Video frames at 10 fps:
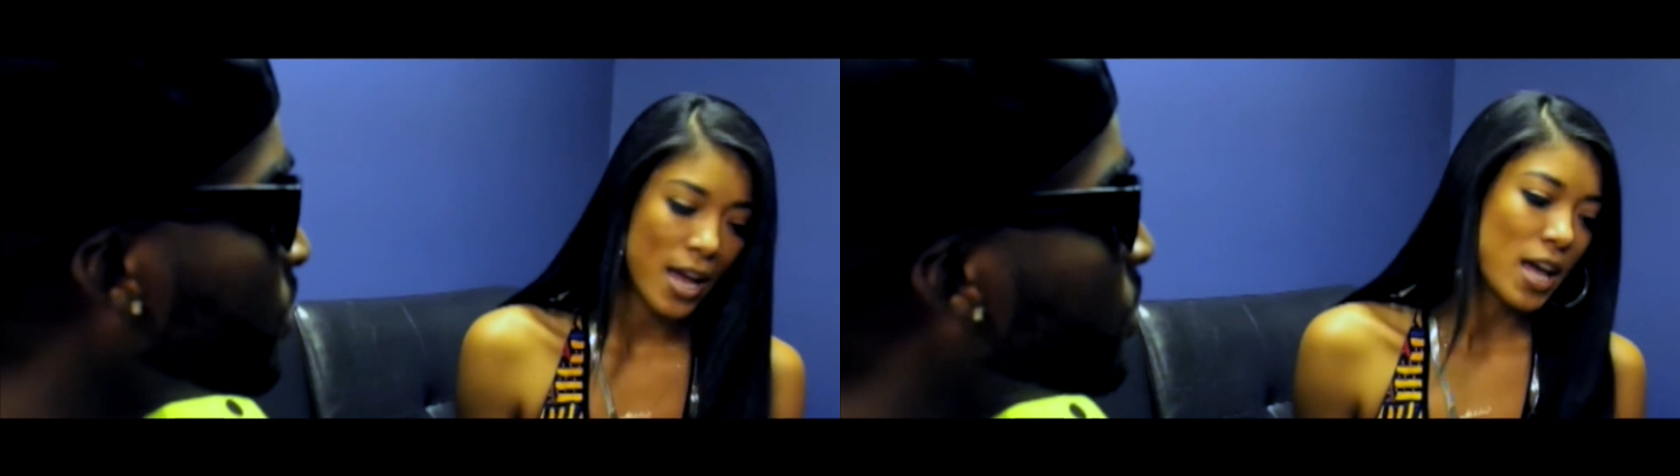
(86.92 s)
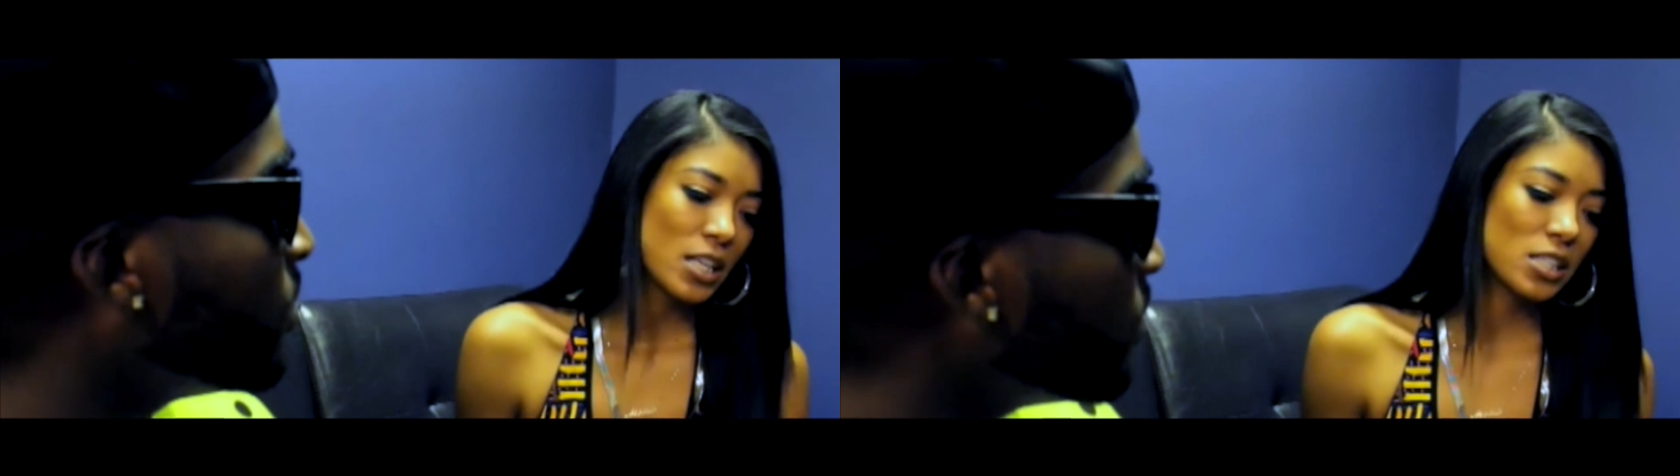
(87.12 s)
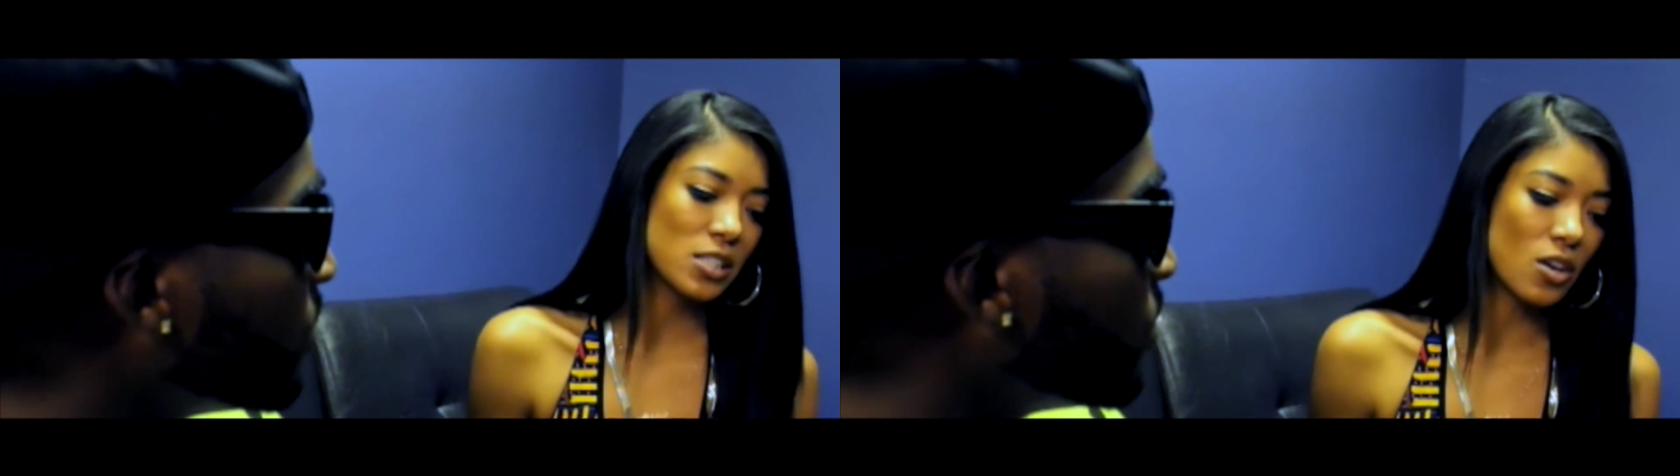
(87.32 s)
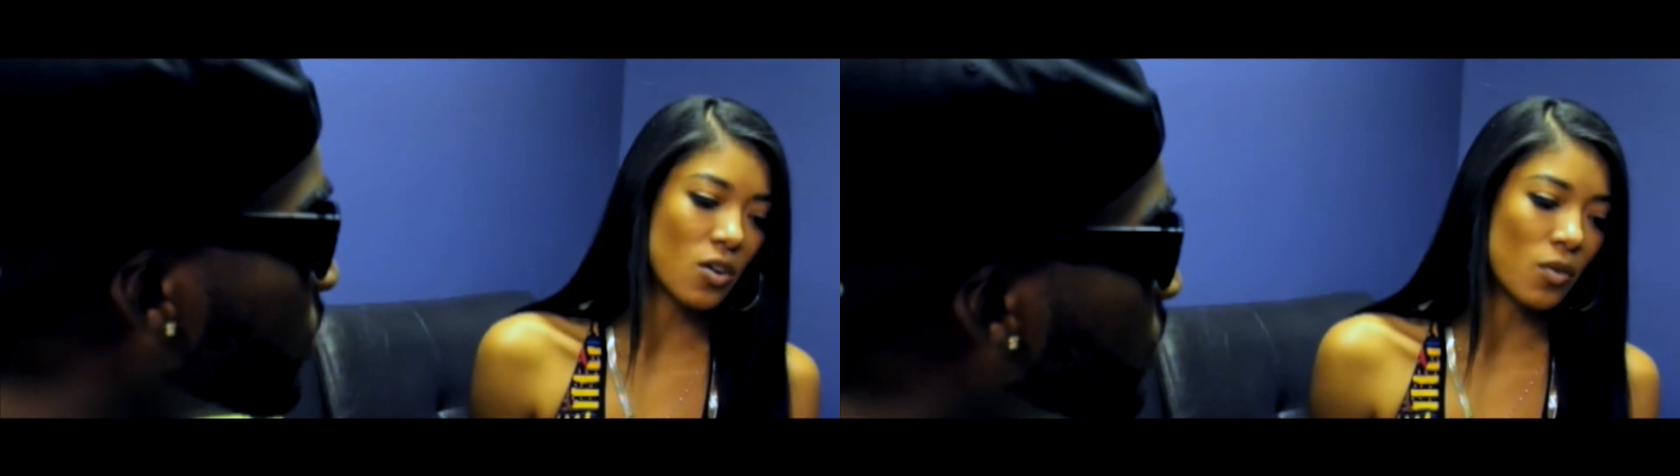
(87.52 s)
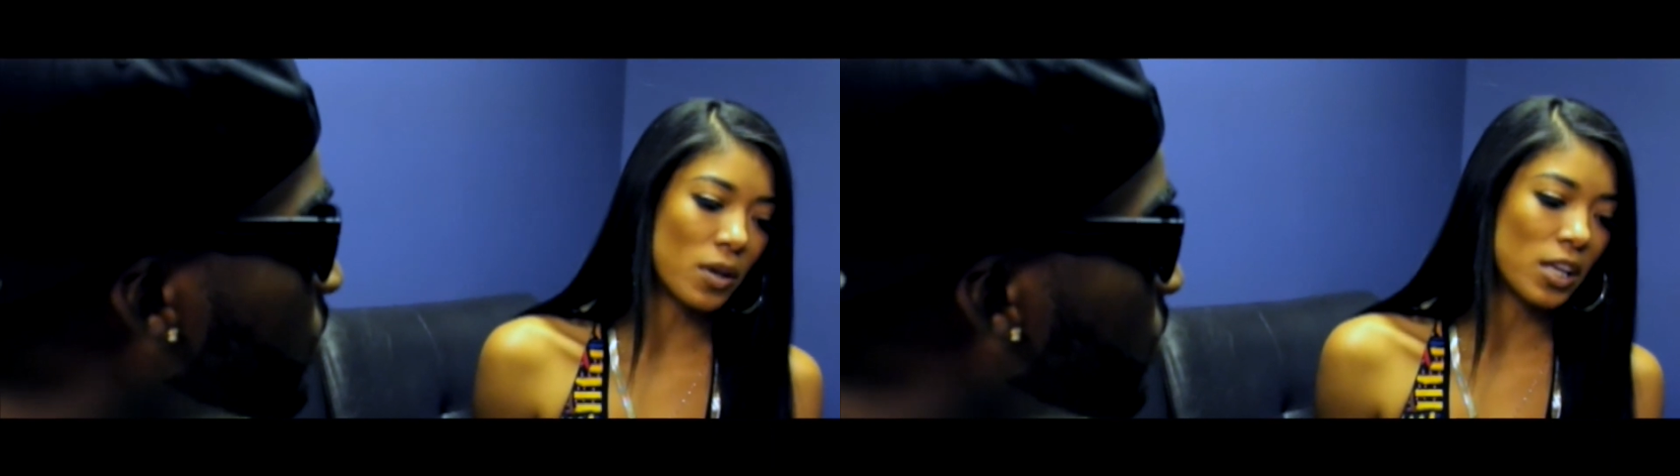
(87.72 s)

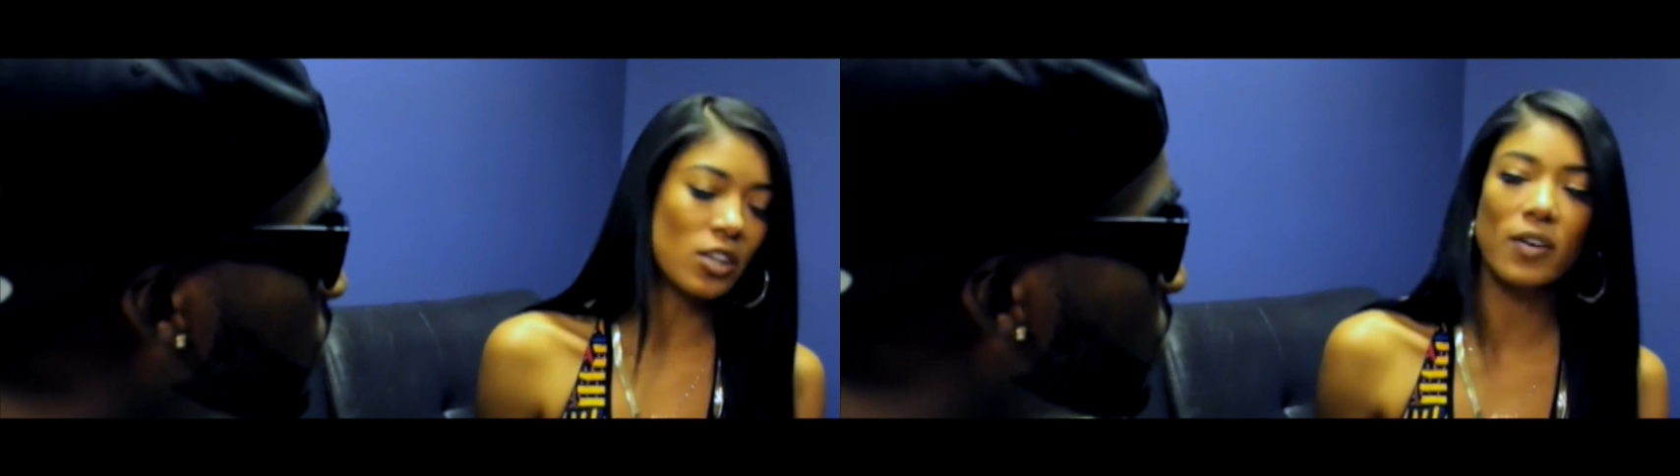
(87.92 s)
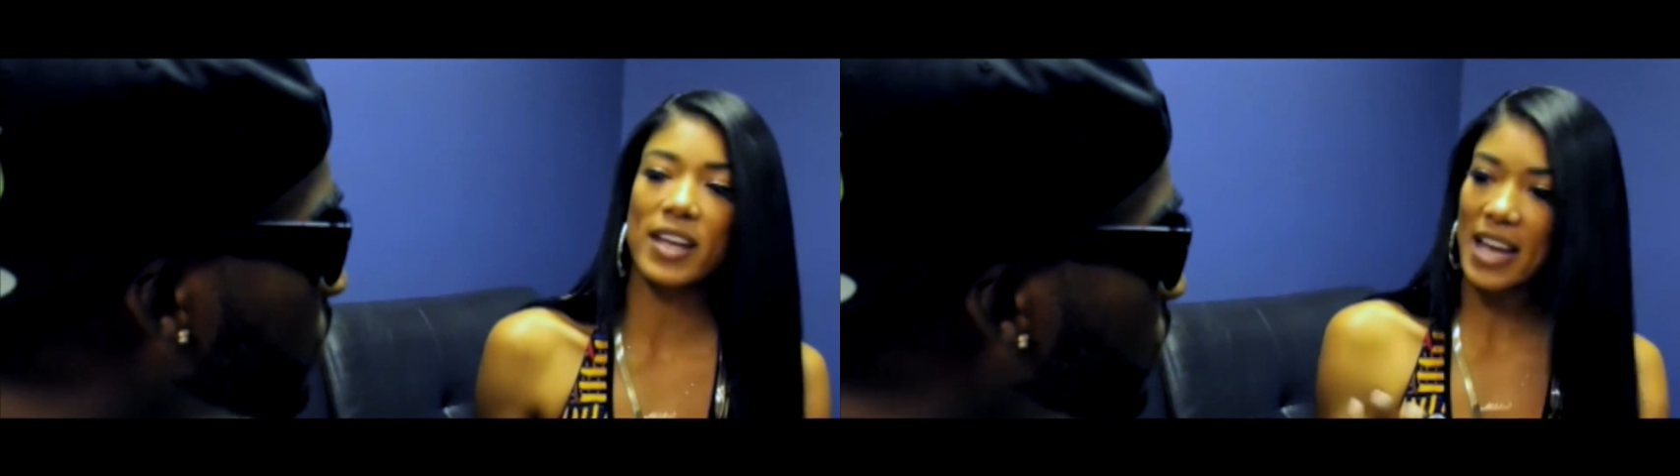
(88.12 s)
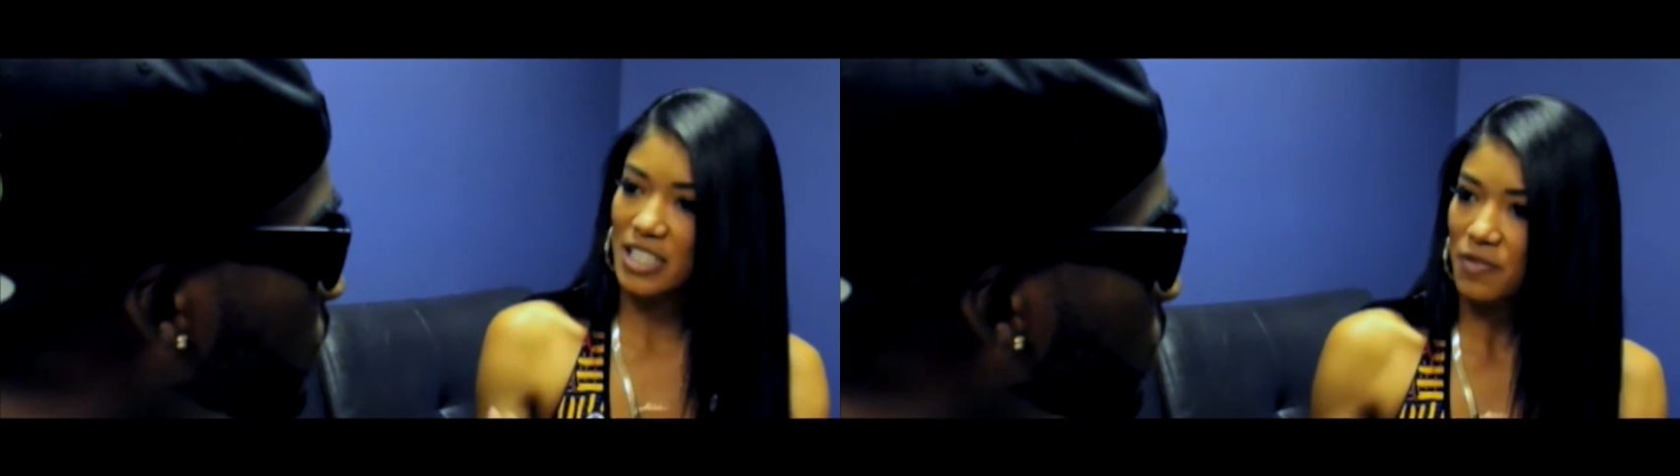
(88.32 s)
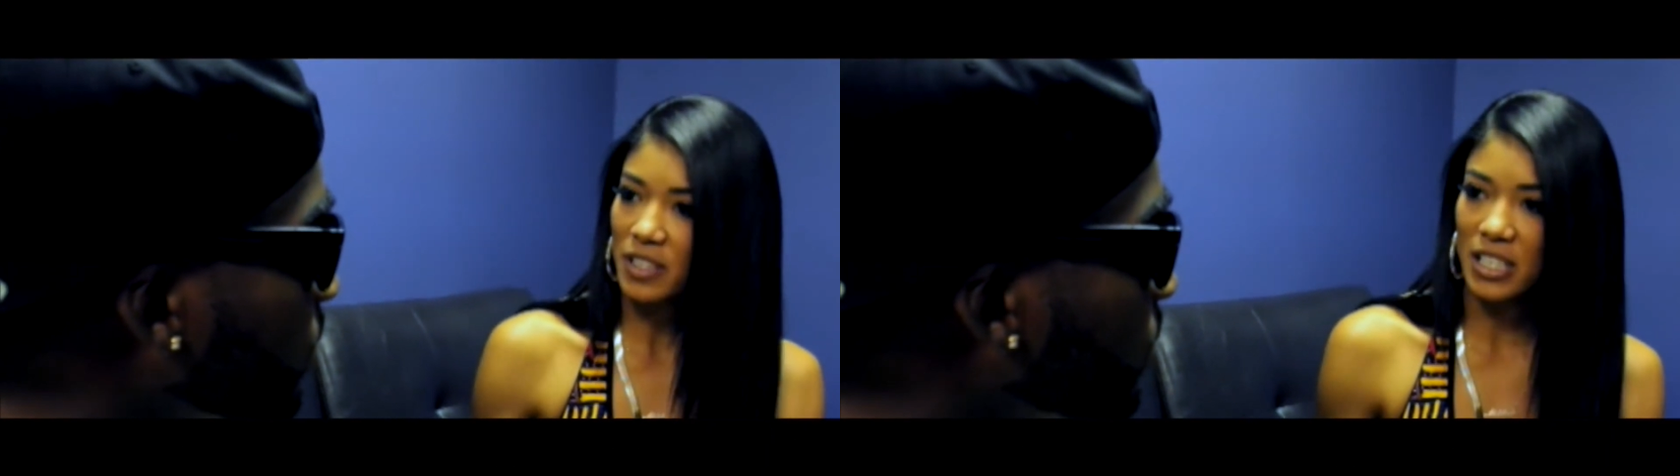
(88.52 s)
so he had different